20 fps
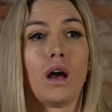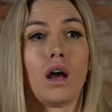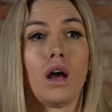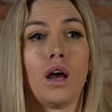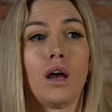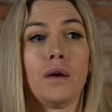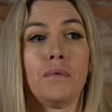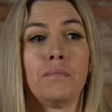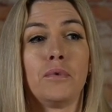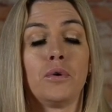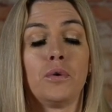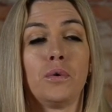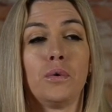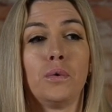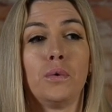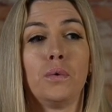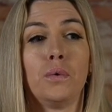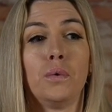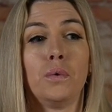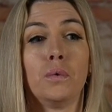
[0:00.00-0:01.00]
um,
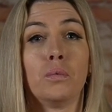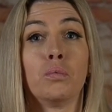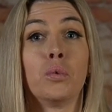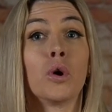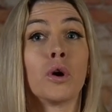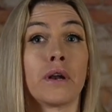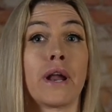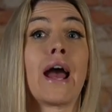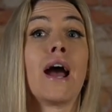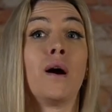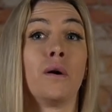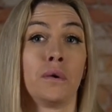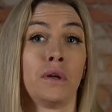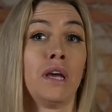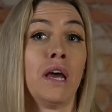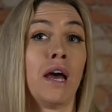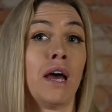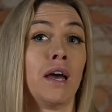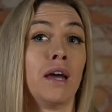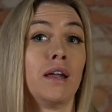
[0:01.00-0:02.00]
who weren't out
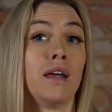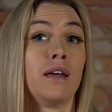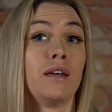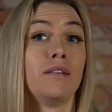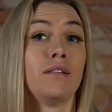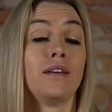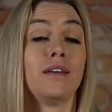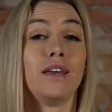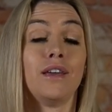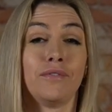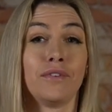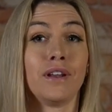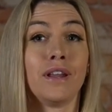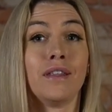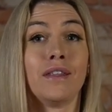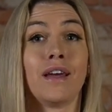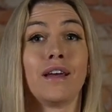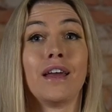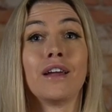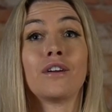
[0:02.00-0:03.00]
yet, even
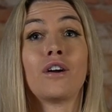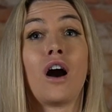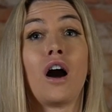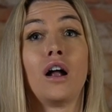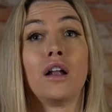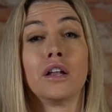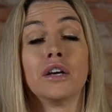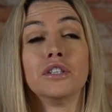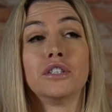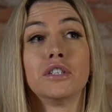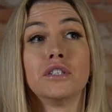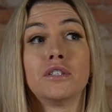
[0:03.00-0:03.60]
in, the, in college.